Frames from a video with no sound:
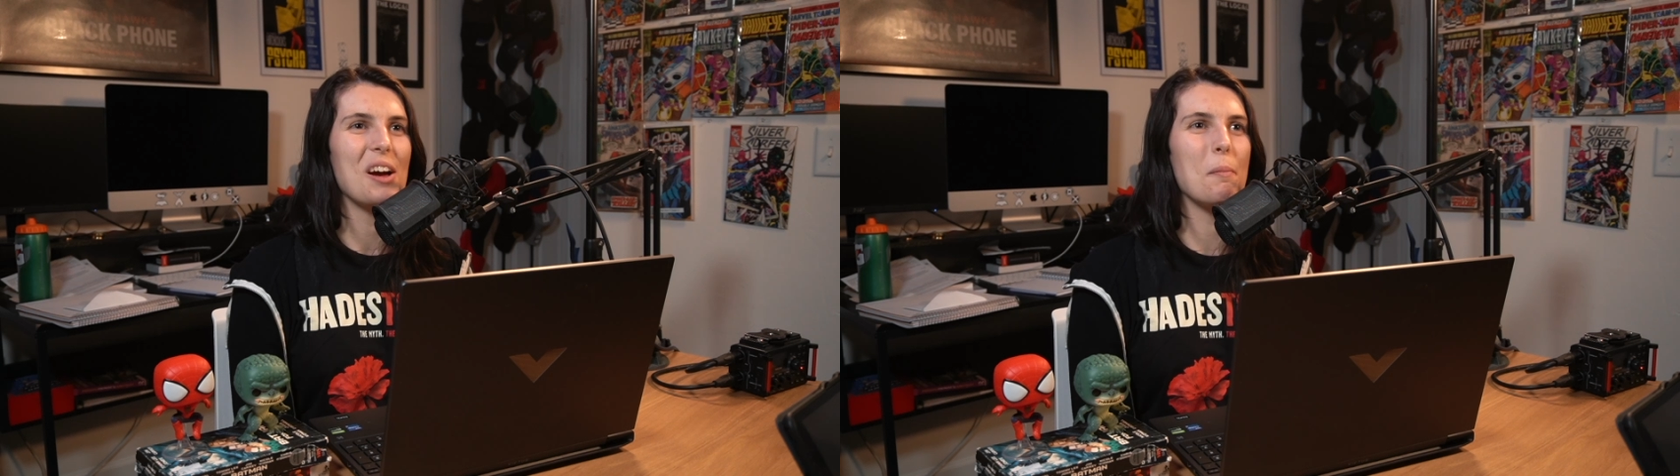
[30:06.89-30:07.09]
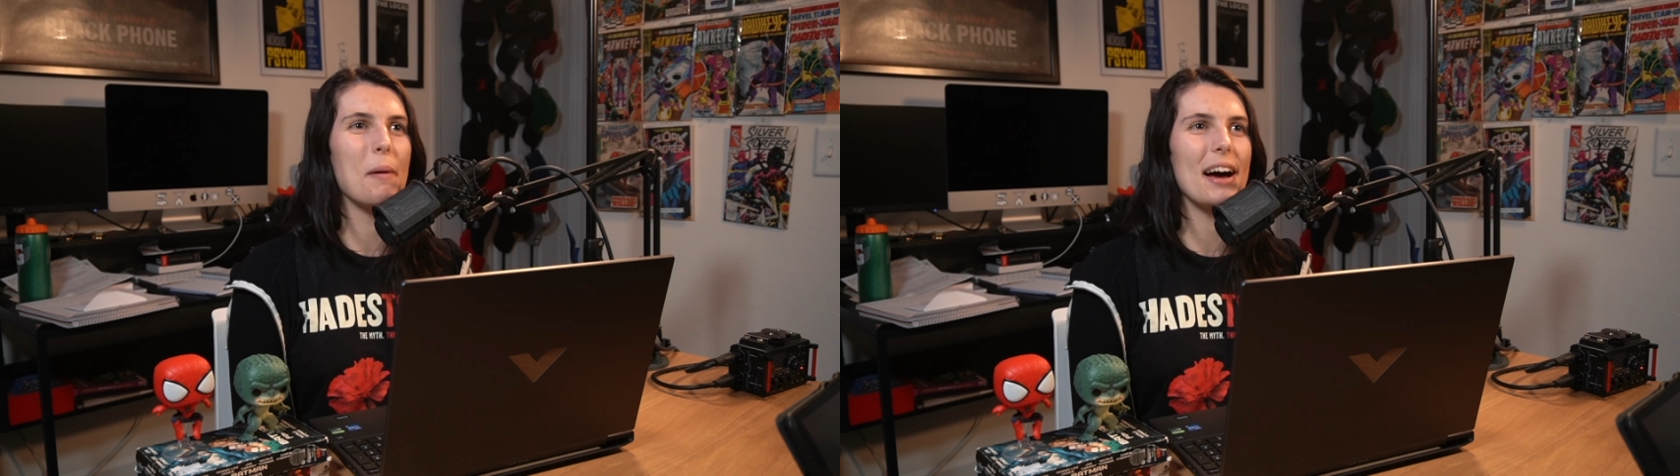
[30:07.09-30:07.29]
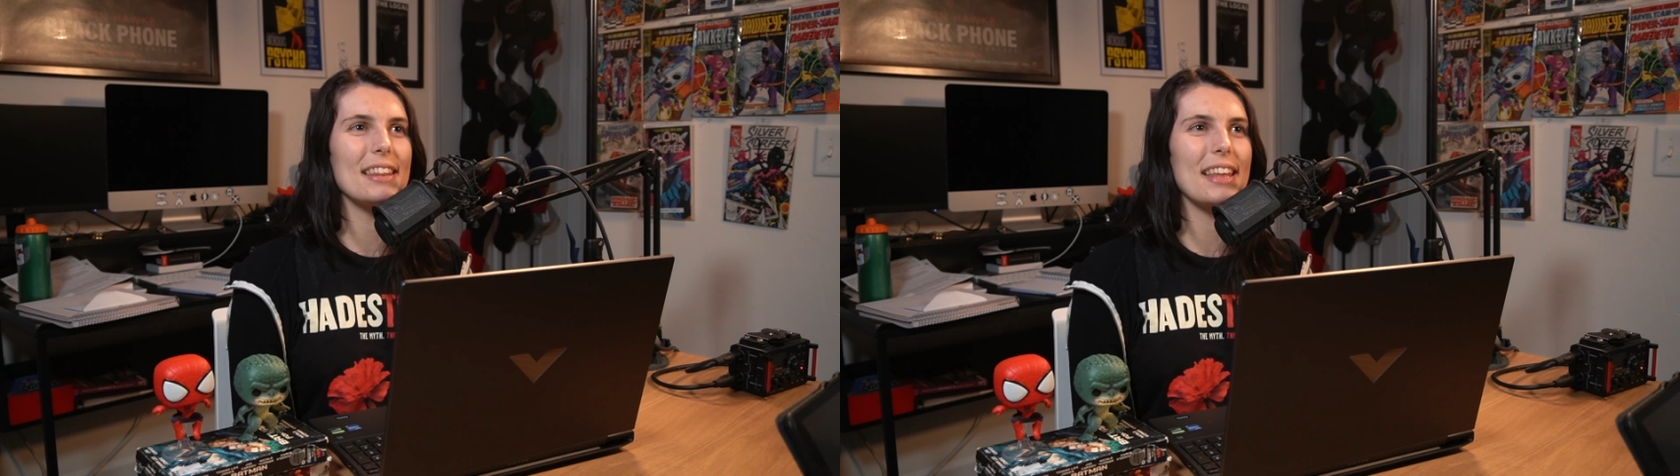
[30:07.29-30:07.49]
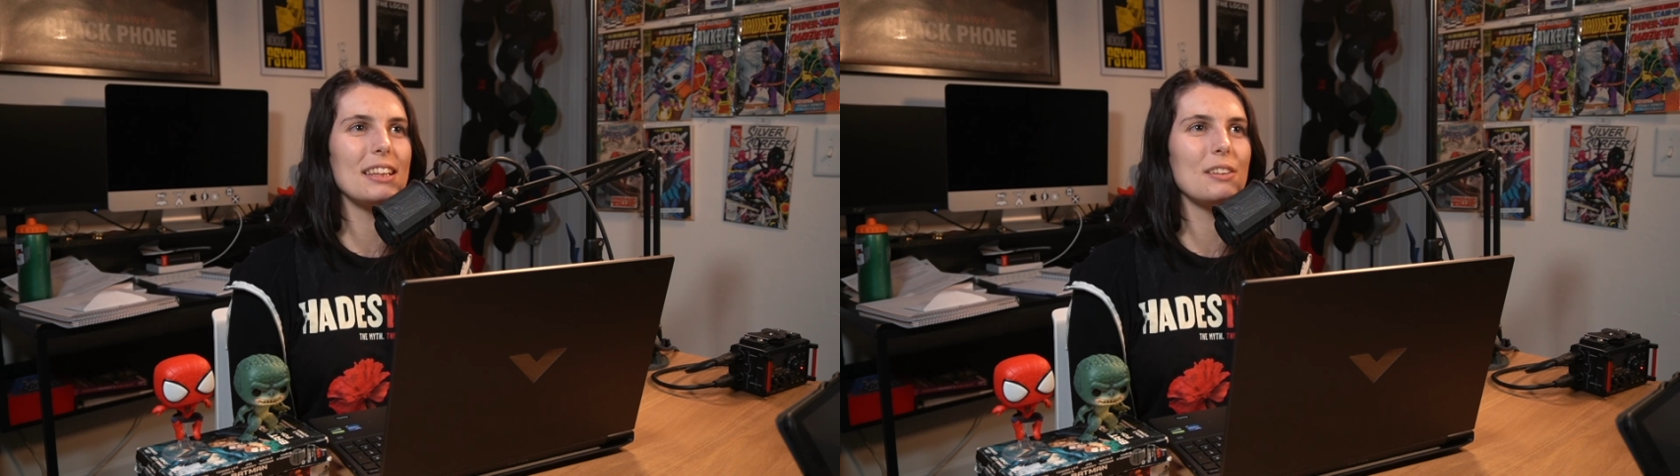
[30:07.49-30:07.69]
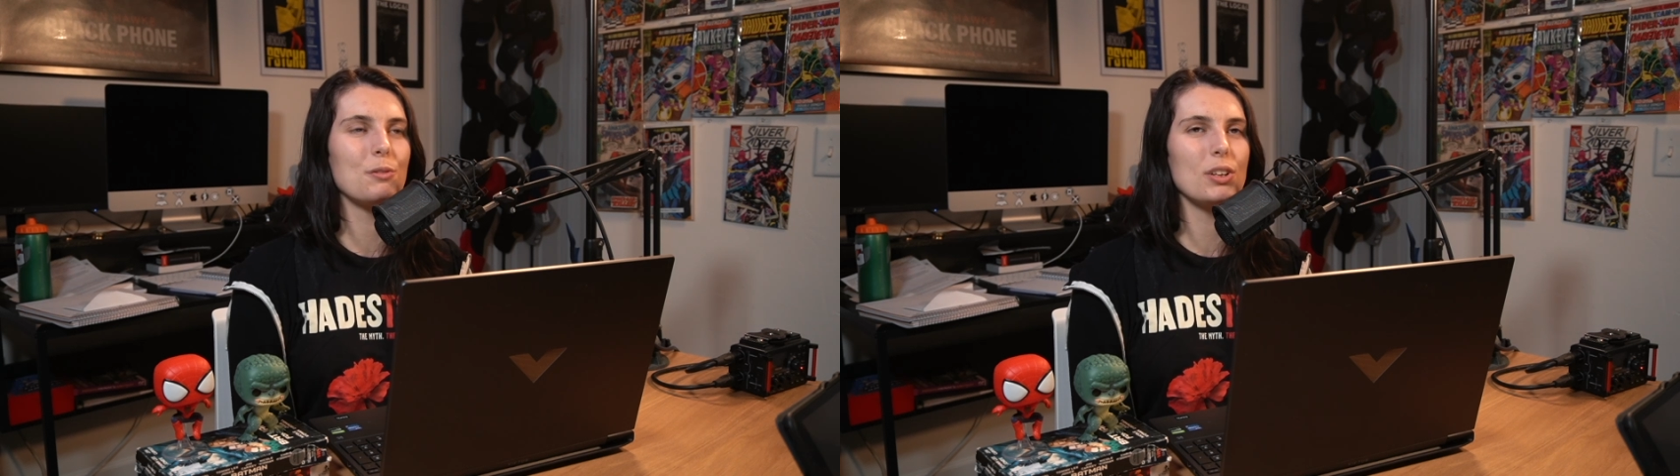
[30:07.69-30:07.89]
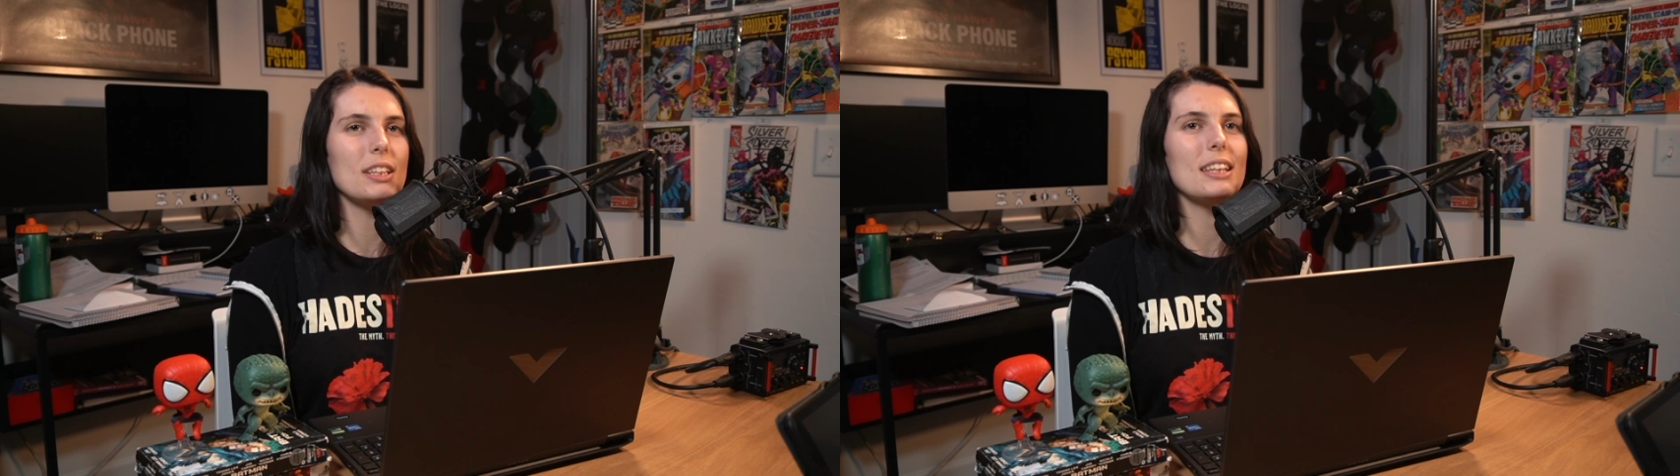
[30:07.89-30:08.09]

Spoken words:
but they really